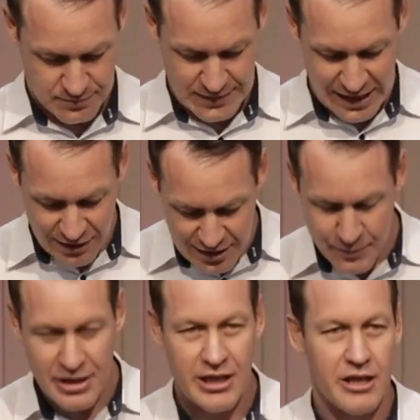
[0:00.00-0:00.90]
Our
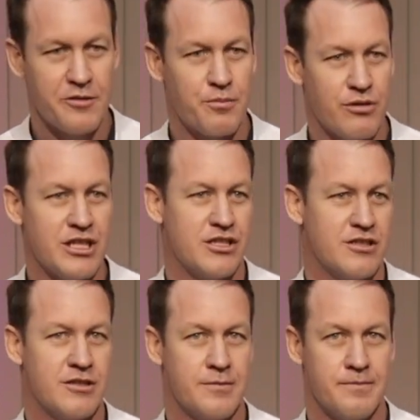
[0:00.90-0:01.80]
liberty is
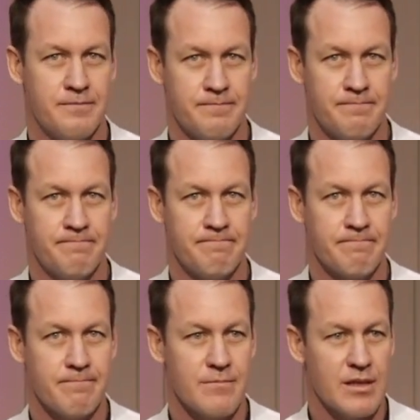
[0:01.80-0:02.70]
precious,
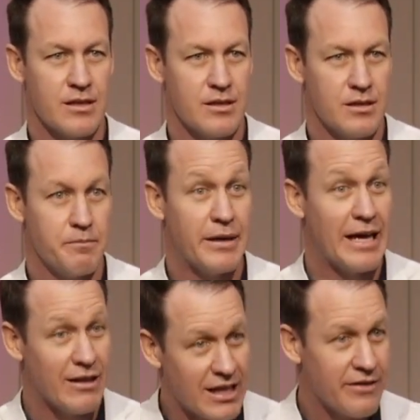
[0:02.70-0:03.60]
but
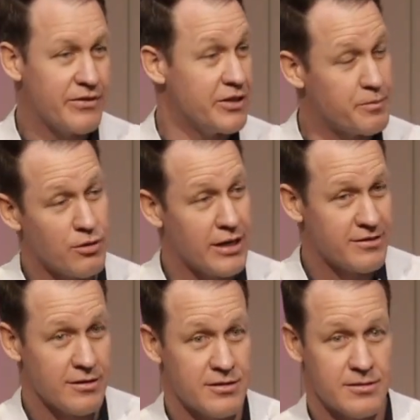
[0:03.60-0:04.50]
our love is
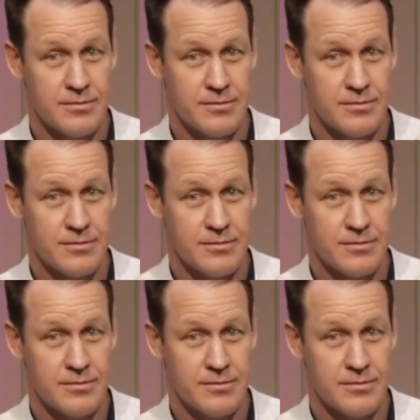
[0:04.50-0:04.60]
priceless.